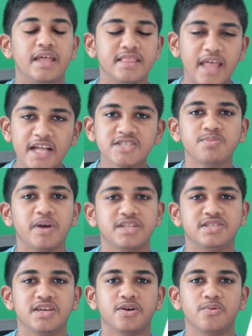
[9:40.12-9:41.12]
That's my
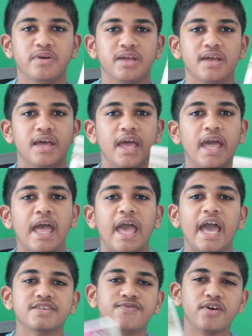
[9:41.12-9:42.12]
takeaway.
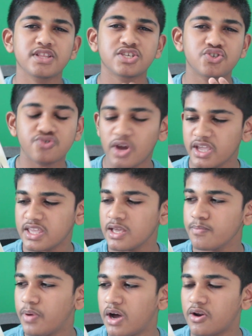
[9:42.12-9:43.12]
As for the
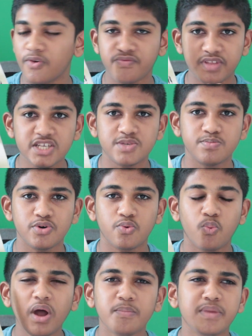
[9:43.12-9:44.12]
striking part of this
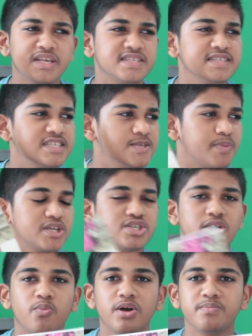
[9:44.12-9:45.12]
book, what makes it
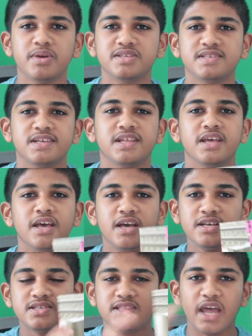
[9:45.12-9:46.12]
special and what makes it
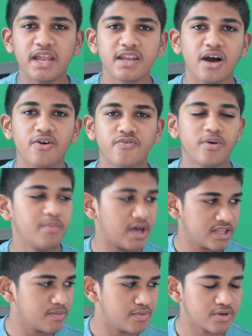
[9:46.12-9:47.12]
stand out from
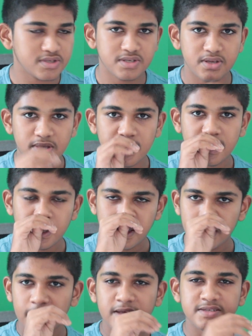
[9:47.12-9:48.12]
other books
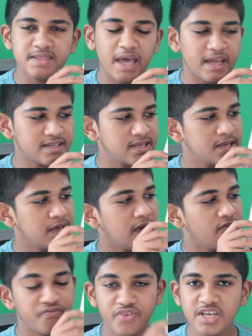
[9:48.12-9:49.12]
is that
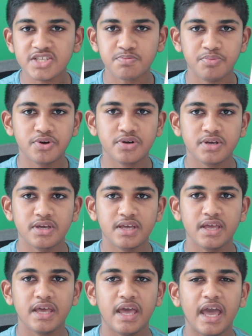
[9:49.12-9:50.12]
this book
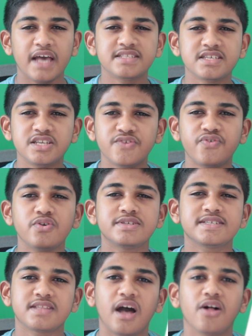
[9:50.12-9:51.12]
has a different
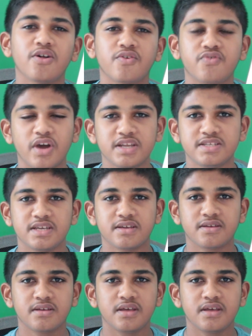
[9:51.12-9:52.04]
style of writing.